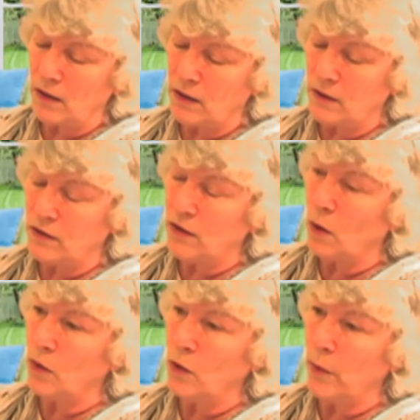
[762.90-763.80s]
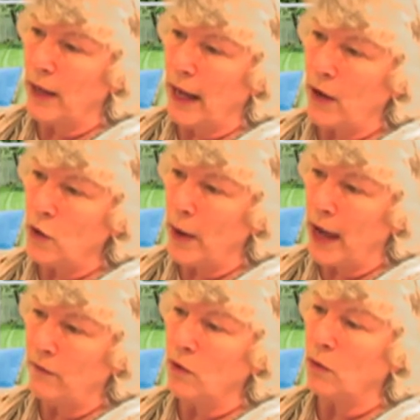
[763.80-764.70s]
So you
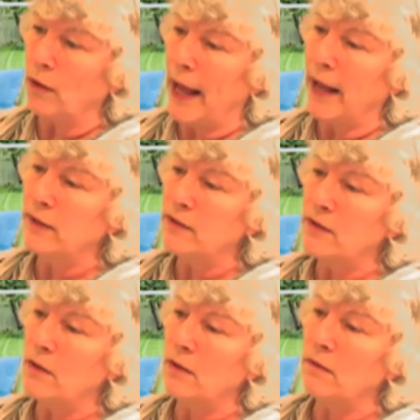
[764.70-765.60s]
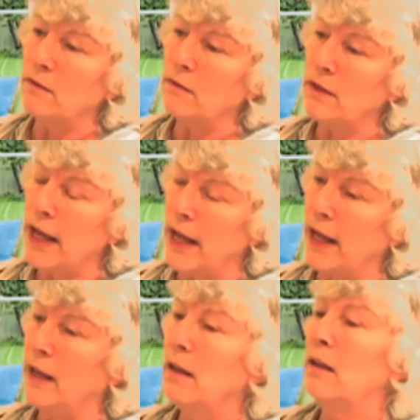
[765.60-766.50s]
have your last
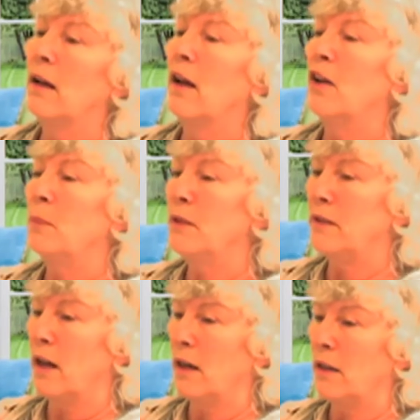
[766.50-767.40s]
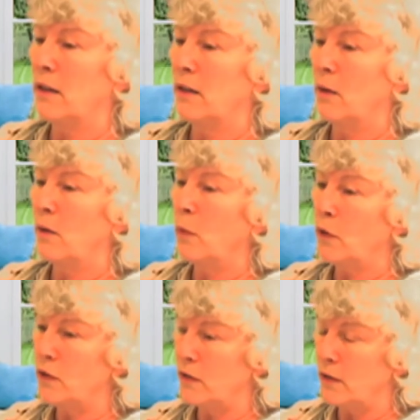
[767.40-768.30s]
day of Pesach,
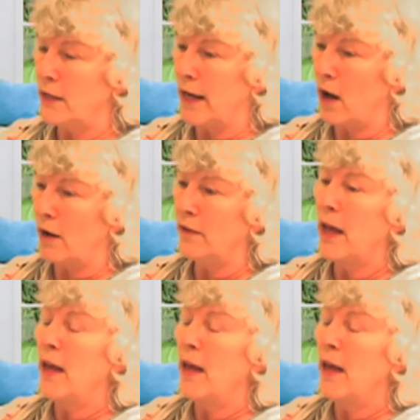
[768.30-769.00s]
which is a day off.